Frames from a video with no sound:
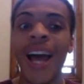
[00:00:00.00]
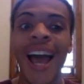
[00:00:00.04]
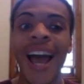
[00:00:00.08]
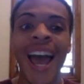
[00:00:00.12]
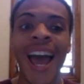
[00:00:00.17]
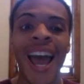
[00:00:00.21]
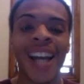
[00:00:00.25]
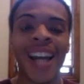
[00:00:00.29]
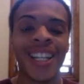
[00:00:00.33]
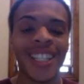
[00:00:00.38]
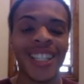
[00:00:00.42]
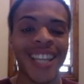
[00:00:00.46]

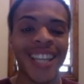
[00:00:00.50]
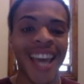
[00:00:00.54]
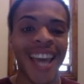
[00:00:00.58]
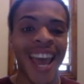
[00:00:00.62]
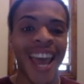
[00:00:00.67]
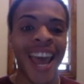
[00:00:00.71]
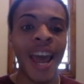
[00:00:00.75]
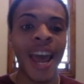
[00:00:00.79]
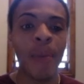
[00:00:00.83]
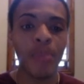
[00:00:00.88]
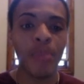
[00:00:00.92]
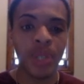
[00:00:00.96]
actually
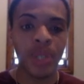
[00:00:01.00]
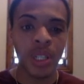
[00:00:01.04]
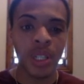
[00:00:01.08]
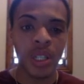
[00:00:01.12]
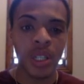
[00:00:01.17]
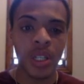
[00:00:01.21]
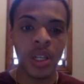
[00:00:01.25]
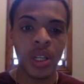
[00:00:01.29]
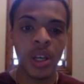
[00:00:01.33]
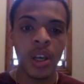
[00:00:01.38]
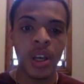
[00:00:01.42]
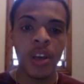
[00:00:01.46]

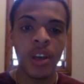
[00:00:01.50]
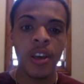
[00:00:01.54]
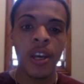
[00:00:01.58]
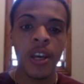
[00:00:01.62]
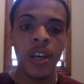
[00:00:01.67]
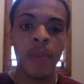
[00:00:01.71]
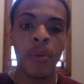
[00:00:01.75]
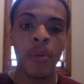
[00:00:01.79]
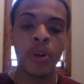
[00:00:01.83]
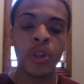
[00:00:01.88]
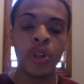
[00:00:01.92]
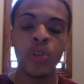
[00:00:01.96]
happens.
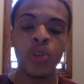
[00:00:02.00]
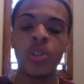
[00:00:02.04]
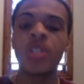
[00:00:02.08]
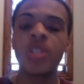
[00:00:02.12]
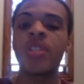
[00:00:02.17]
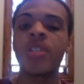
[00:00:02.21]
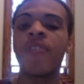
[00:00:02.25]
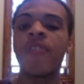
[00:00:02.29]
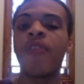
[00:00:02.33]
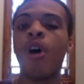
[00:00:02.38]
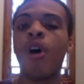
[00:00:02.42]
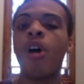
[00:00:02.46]
It produces
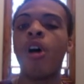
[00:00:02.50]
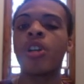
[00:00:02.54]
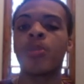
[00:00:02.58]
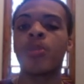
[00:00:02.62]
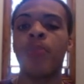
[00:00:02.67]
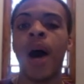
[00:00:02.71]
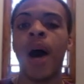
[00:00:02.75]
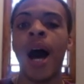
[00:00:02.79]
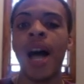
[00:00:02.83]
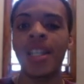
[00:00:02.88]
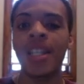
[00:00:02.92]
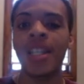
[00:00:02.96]
a false
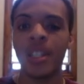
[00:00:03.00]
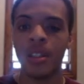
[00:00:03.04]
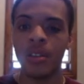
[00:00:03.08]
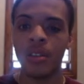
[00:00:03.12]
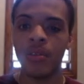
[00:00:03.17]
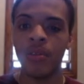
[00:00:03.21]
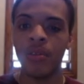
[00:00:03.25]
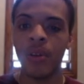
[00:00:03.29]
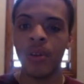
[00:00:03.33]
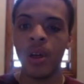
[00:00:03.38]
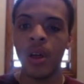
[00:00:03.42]
positive.